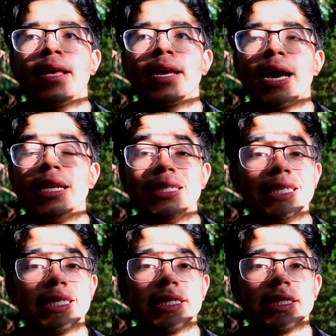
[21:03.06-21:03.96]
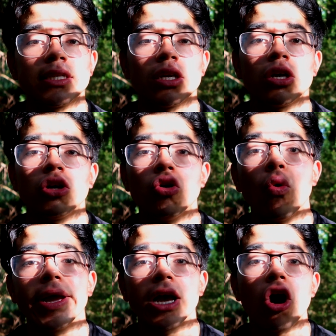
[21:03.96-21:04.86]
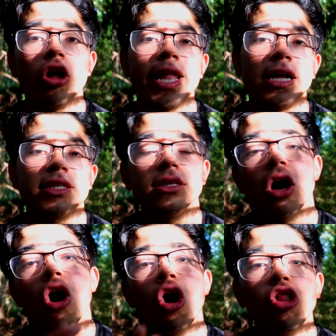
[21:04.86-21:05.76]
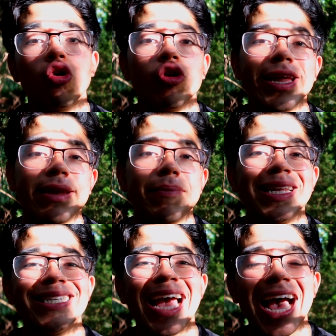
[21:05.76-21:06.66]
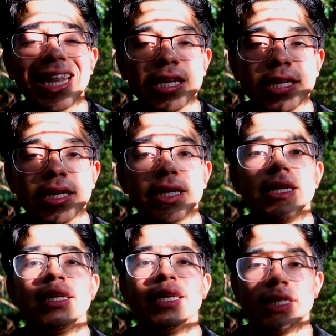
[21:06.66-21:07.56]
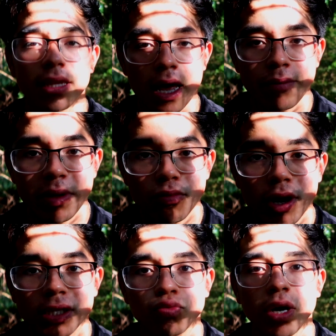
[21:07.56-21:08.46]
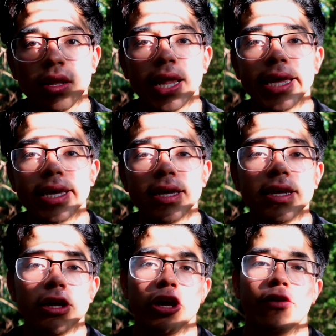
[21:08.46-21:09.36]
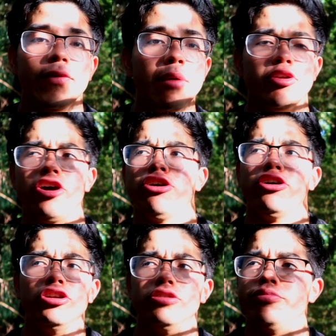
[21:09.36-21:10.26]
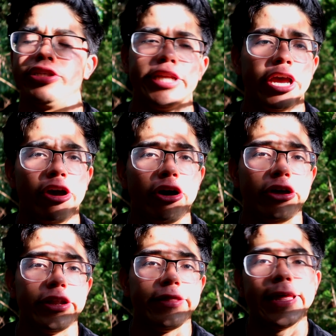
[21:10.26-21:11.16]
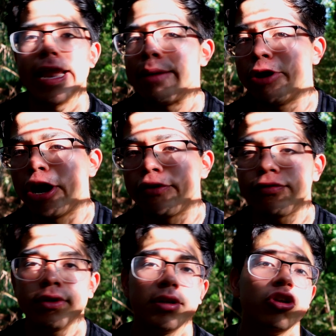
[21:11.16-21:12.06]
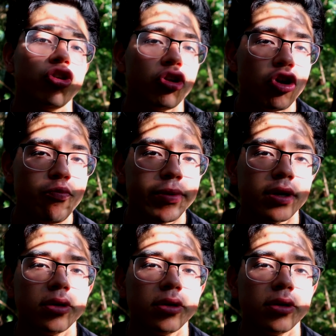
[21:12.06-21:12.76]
kind of just going all out. So the all or in mentality gets a lot of people as well. Like, if I'm not 100% on, then I'm off. Nope.